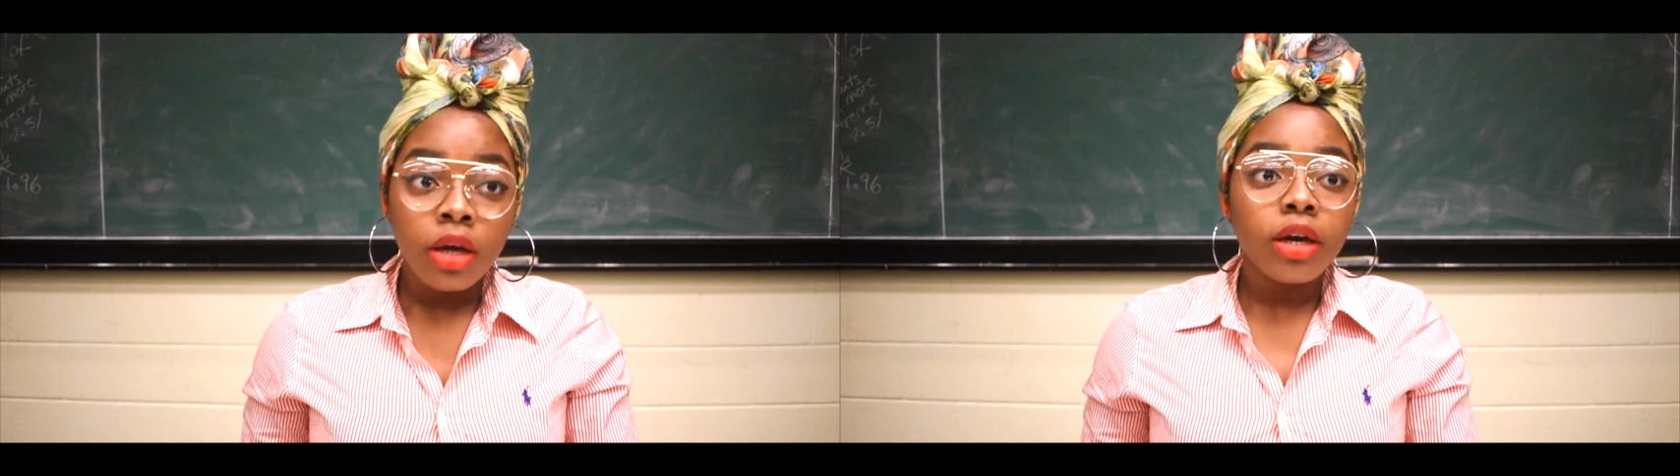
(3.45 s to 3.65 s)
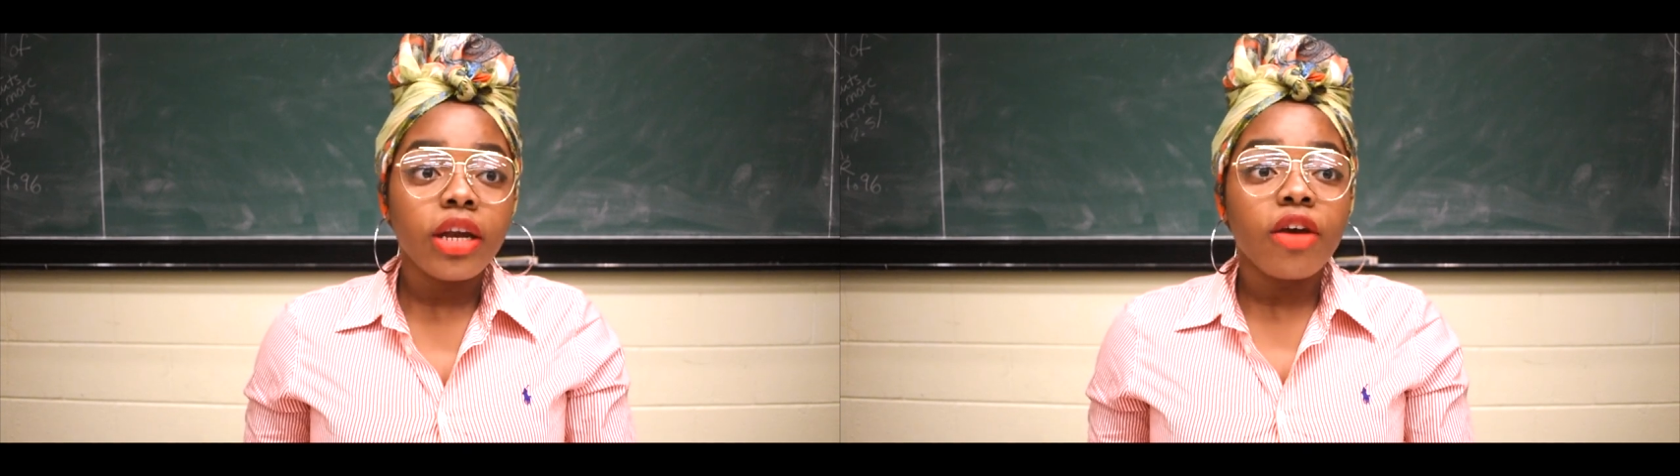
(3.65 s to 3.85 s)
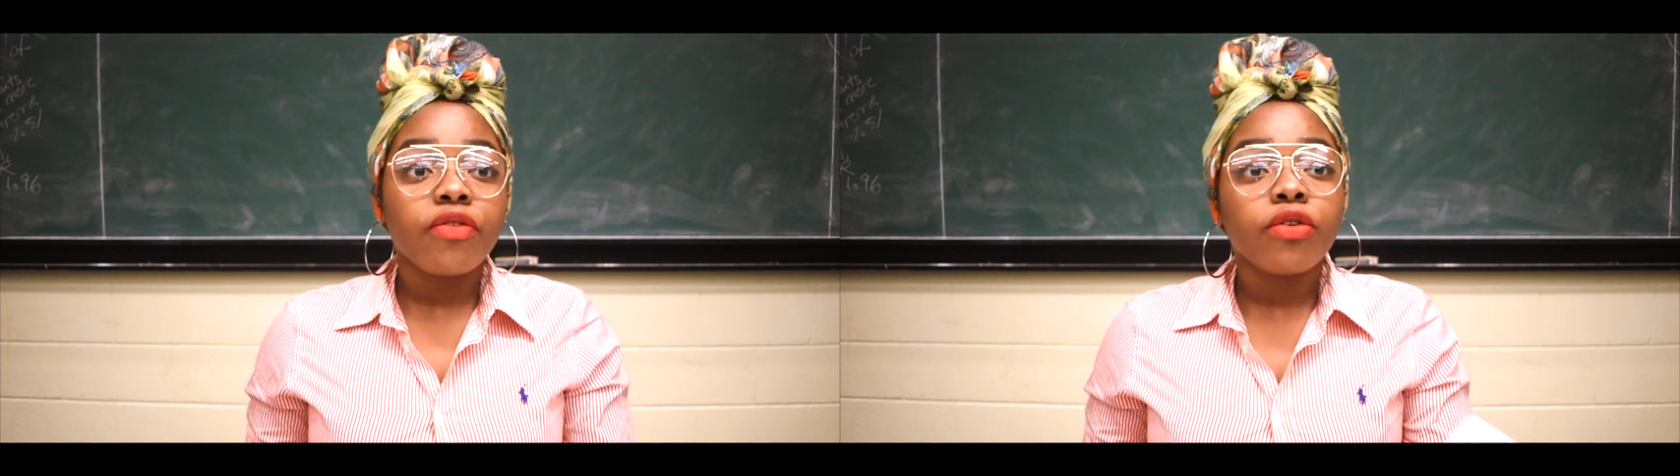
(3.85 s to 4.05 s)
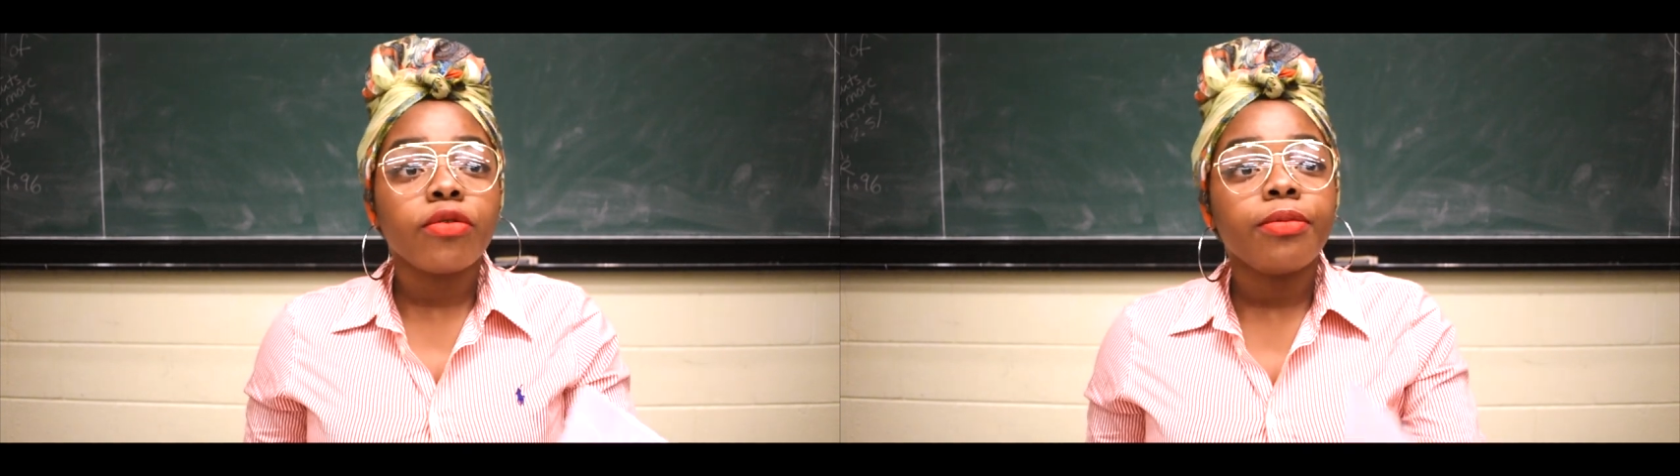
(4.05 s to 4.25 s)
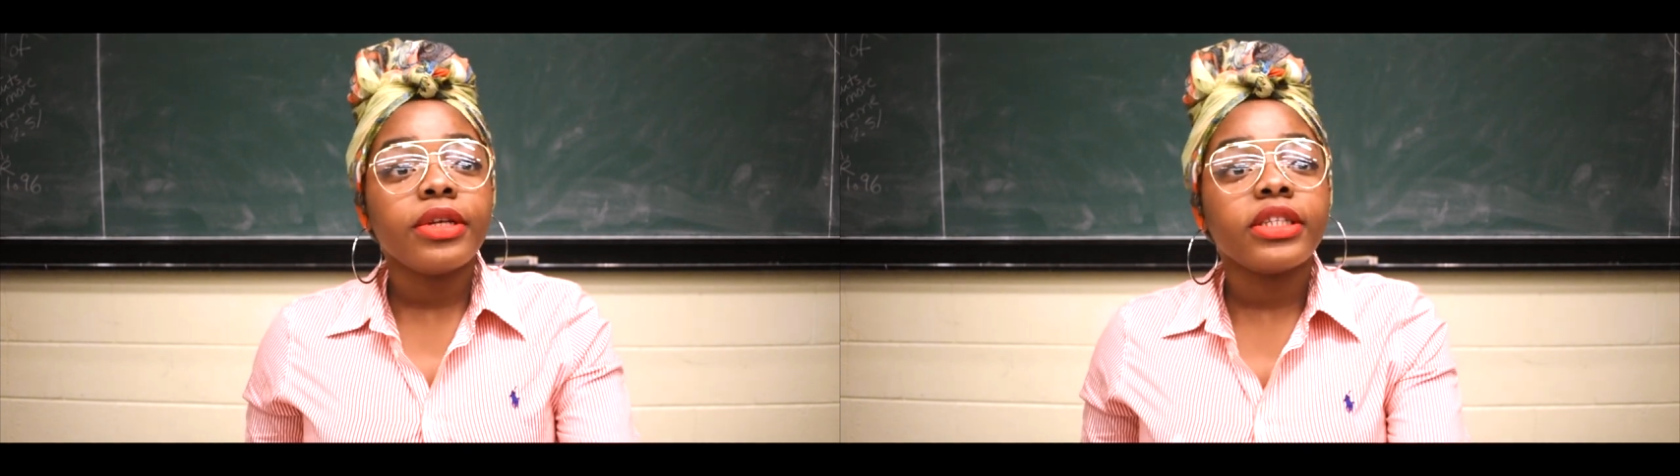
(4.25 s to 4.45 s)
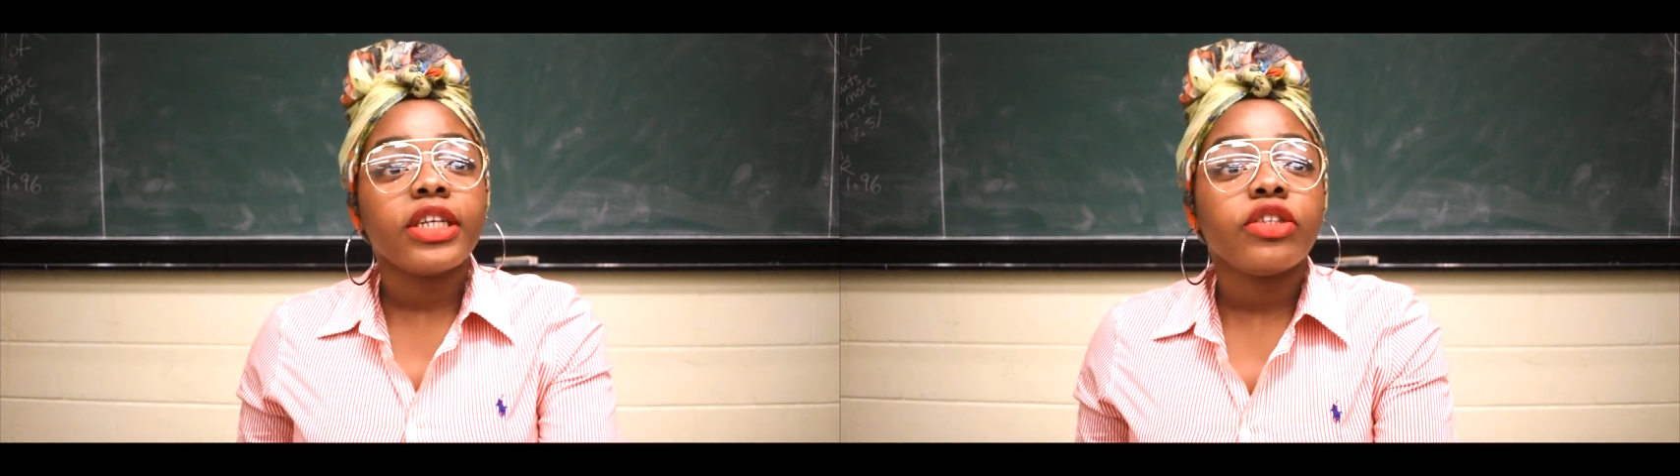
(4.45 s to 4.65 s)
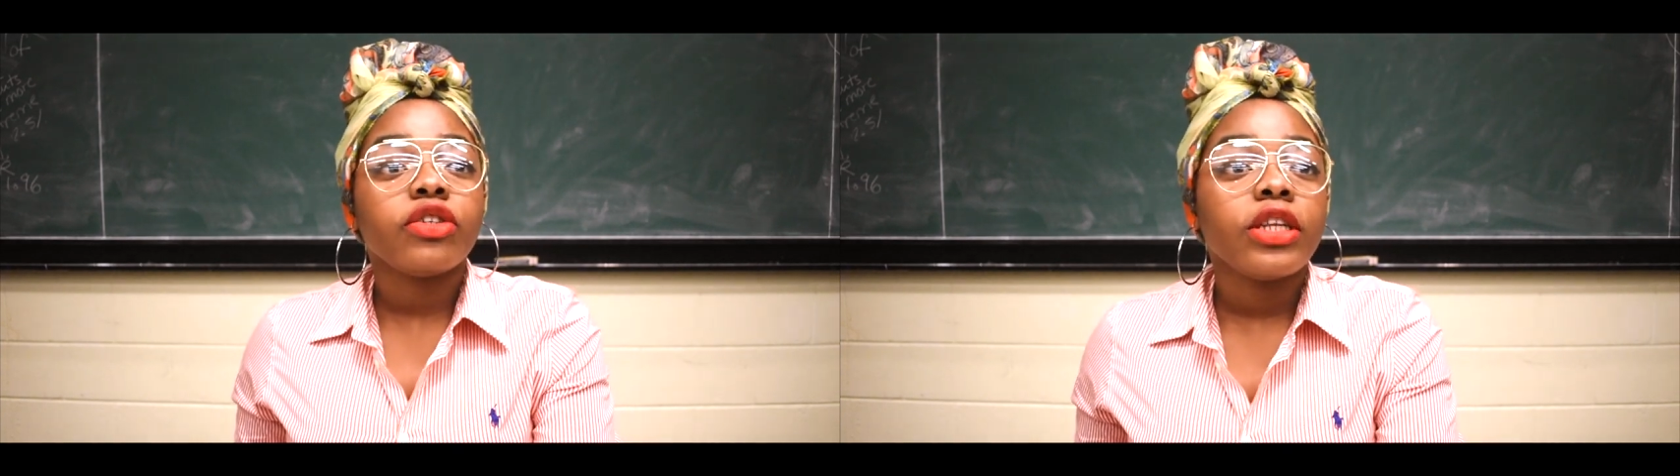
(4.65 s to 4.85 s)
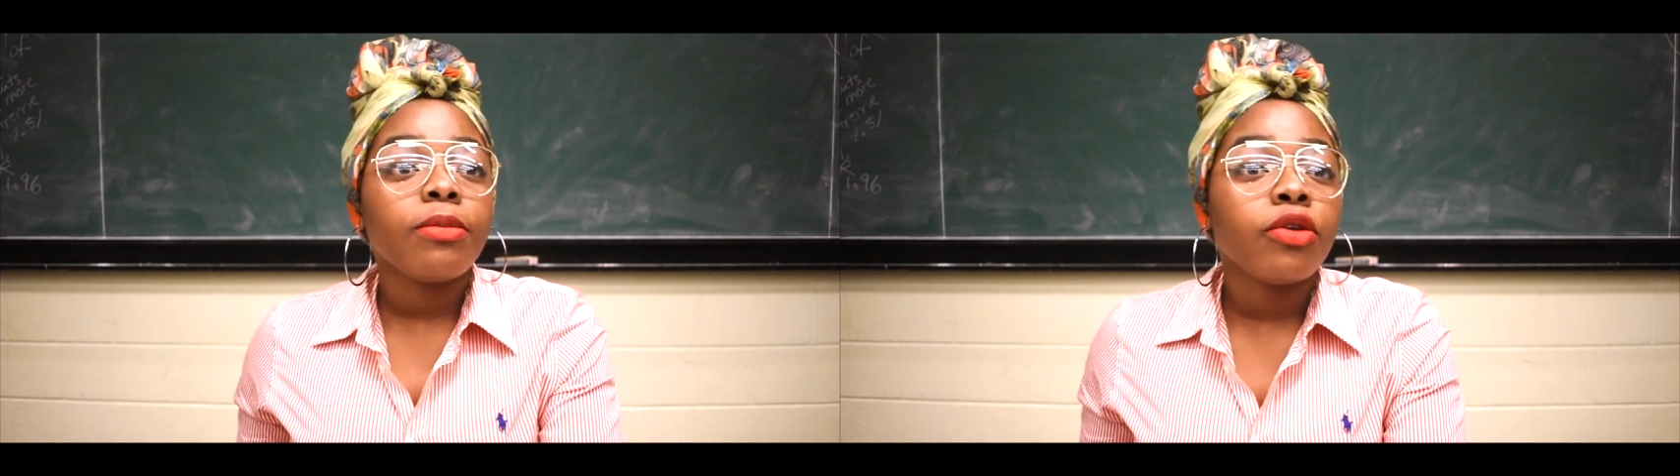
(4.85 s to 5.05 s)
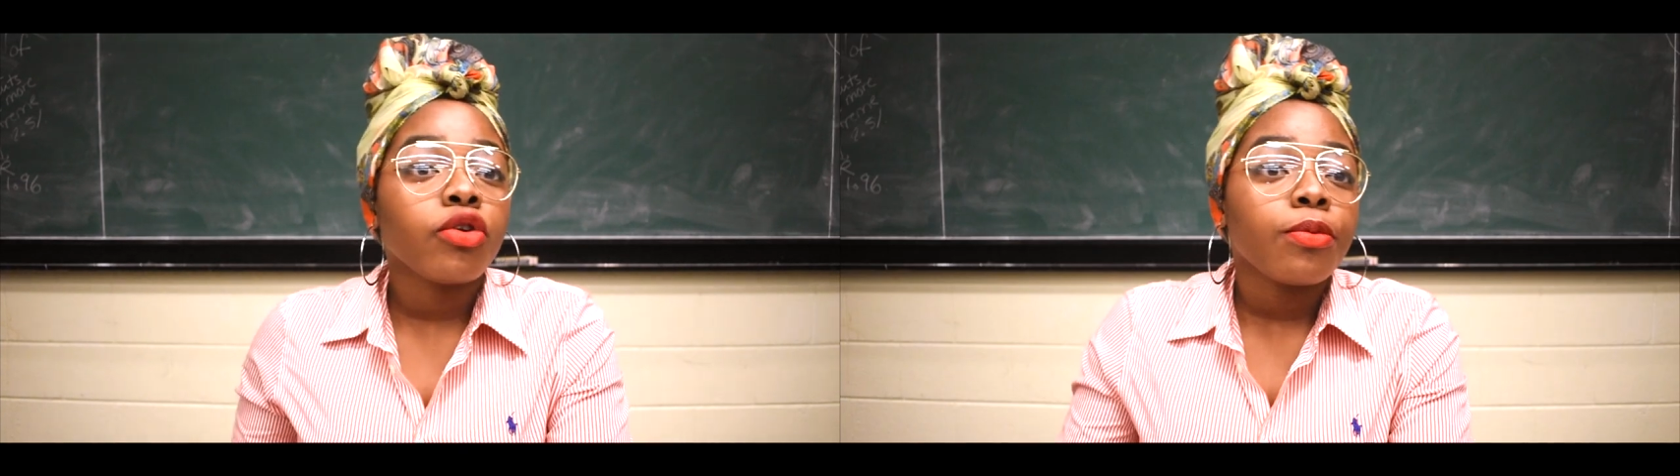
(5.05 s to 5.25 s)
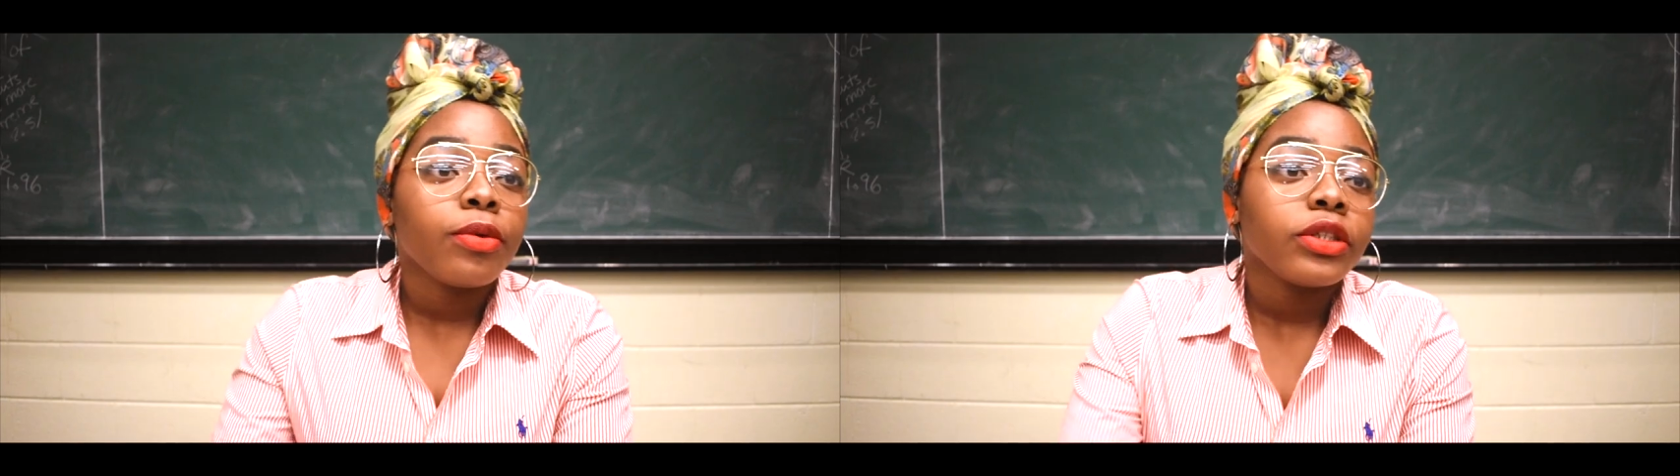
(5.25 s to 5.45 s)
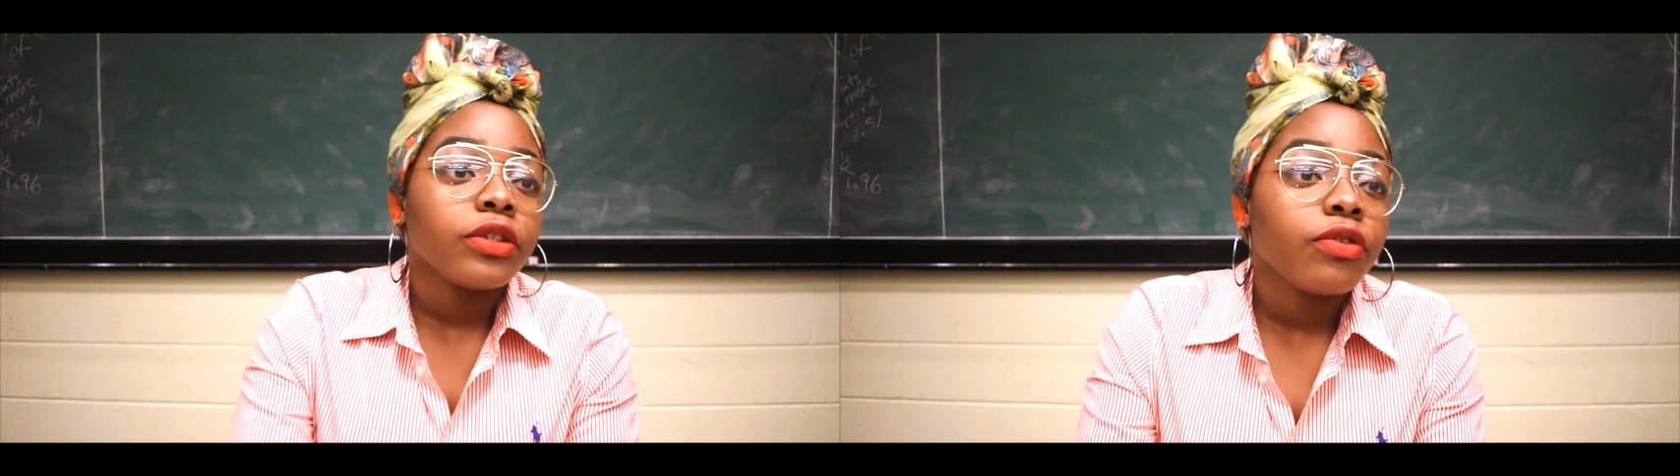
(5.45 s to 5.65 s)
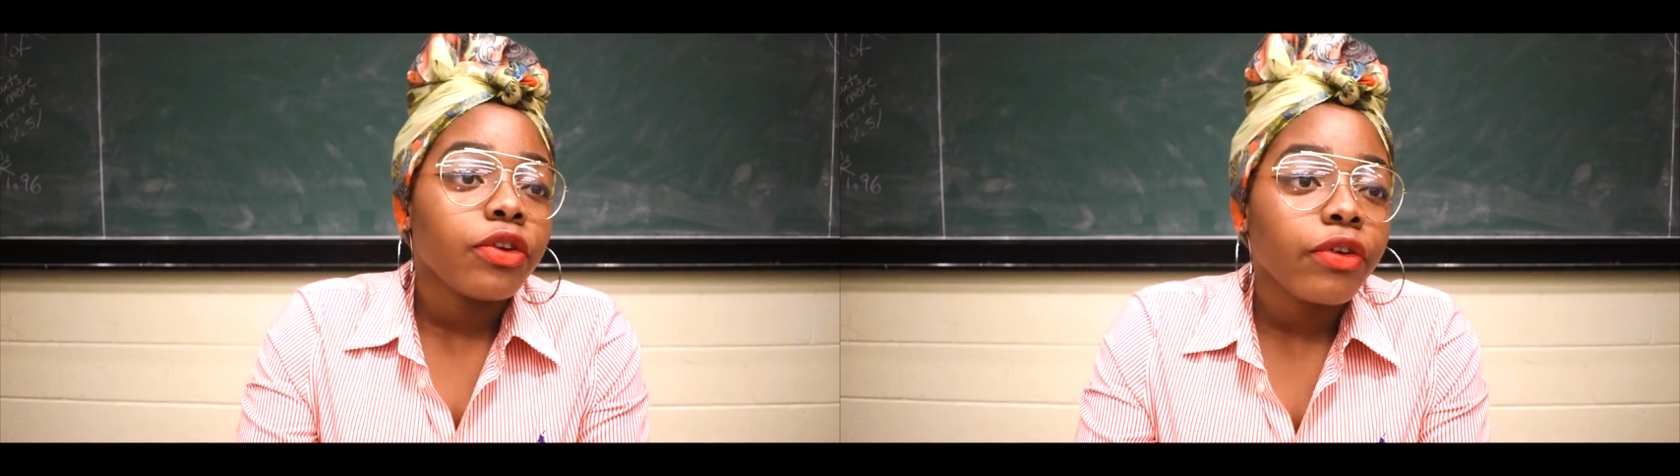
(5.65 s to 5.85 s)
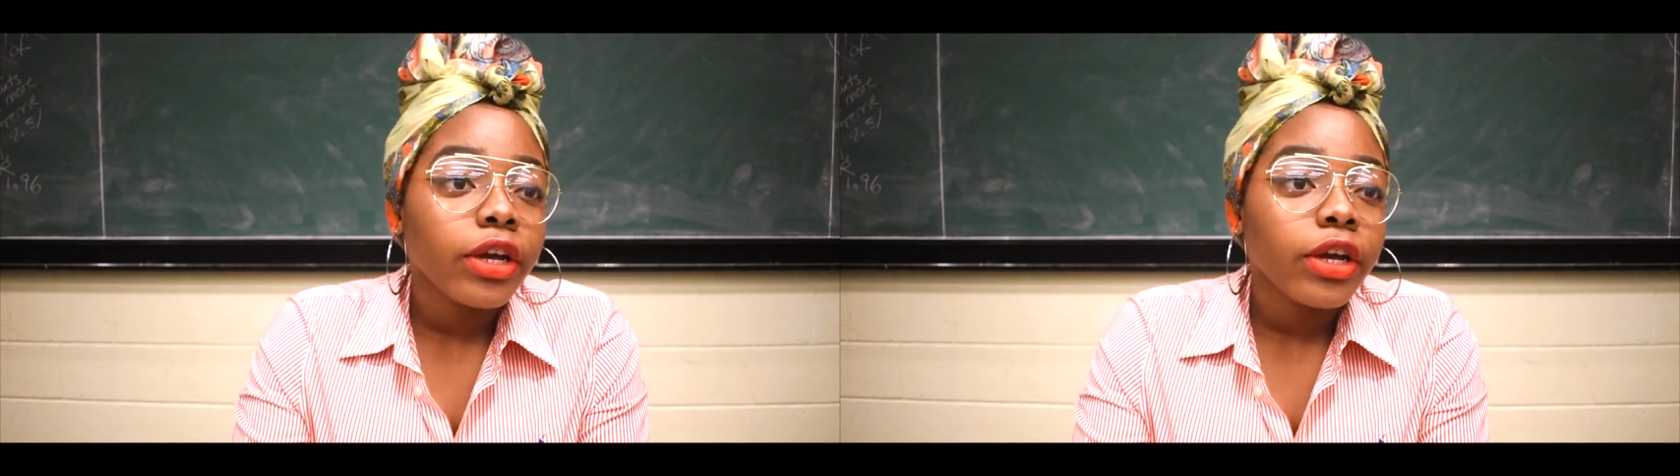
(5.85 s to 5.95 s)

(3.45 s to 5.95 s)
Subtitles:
Good afternoon. Please state your name and occupation for the